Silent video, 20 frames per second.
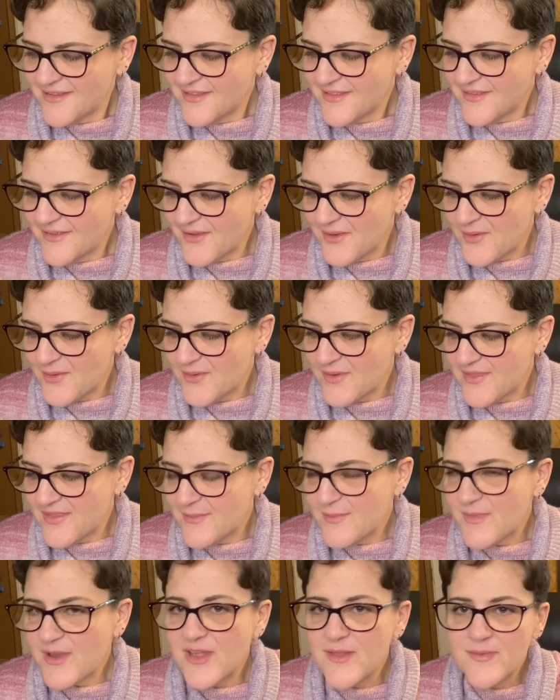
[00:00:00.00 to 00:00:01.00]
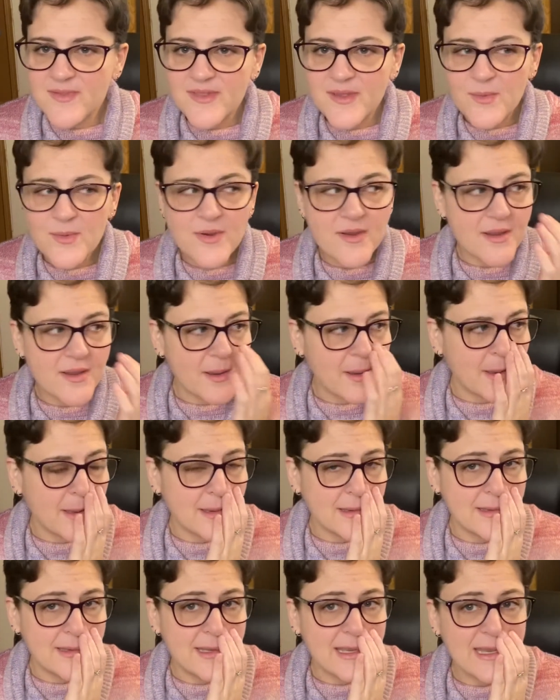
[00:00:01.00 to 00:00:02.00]
So, and then my husband's at work
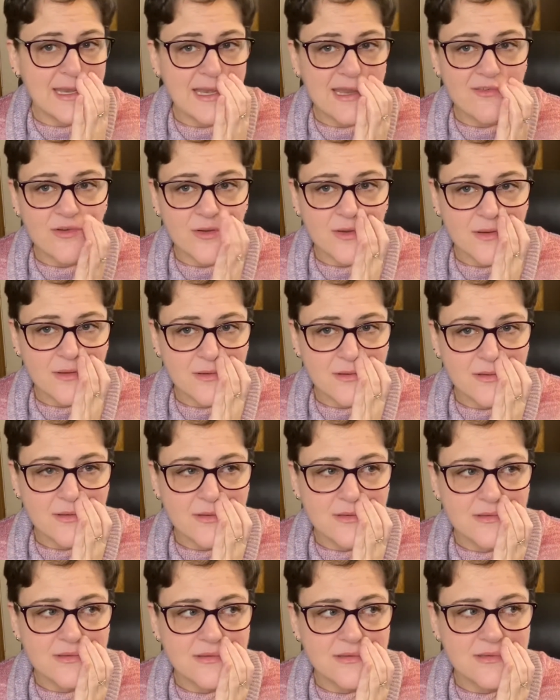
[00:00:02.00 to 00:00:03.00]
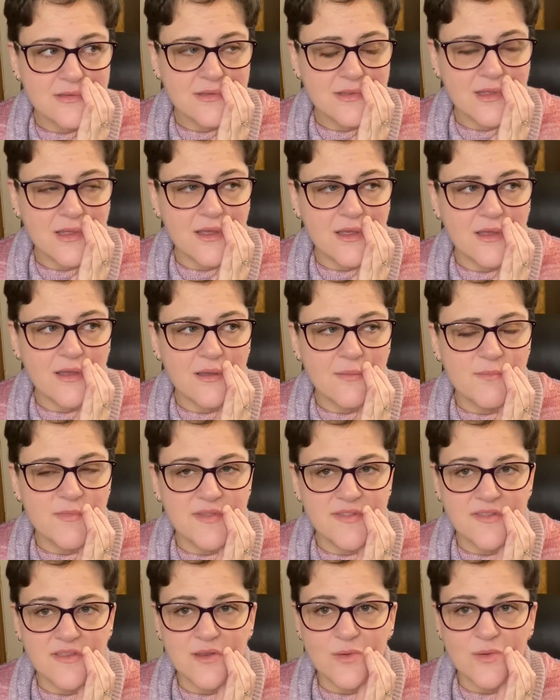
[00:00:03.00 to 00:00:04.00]
and he never
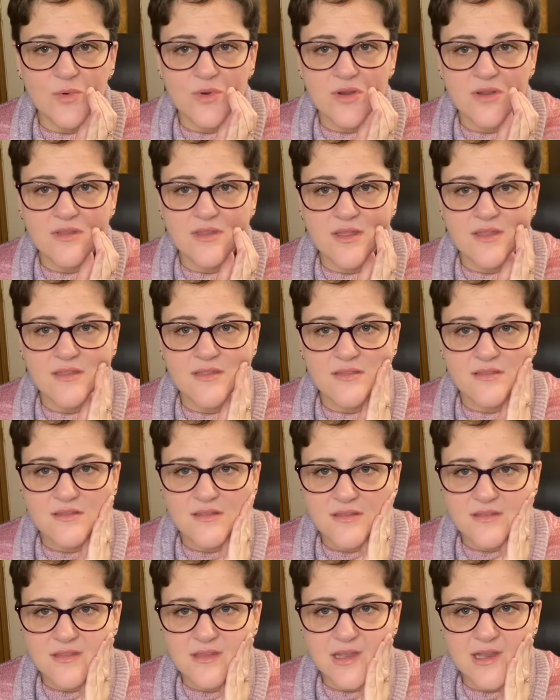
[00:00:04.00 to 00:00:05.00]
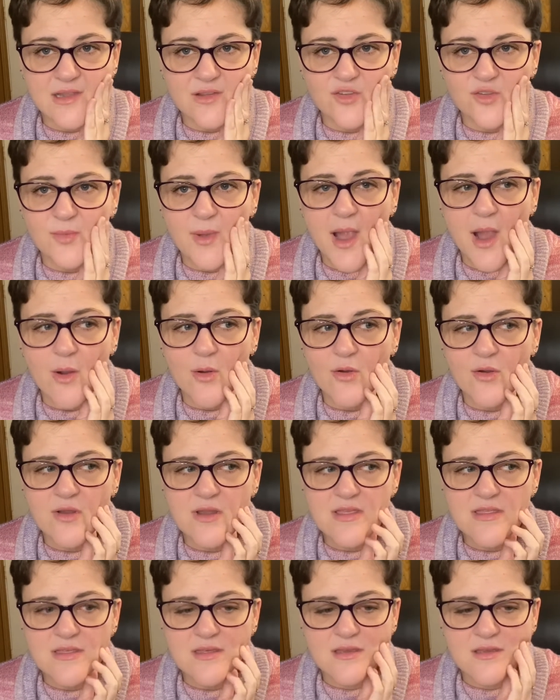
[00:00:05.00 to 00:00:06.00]
missed any work. They didn't lose power or
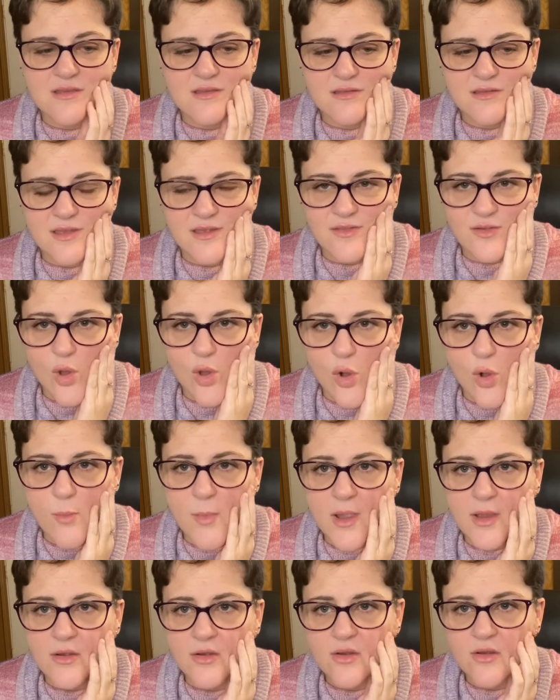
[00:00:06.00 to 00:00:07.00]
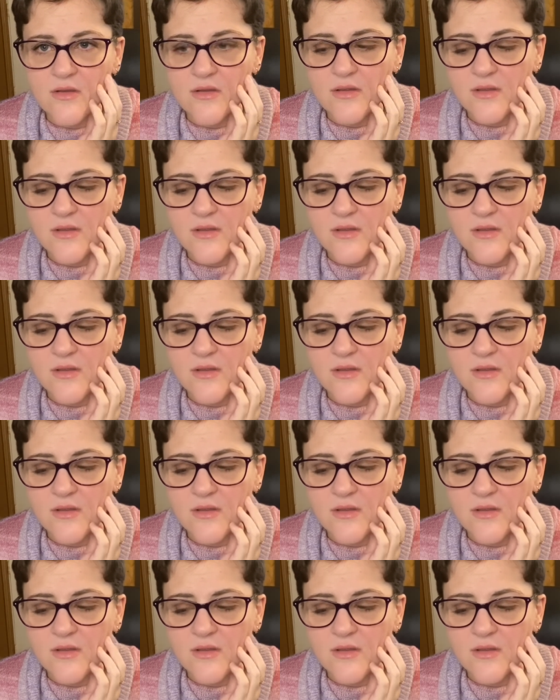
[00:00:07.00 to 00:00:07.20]
anything. He's a coal miner.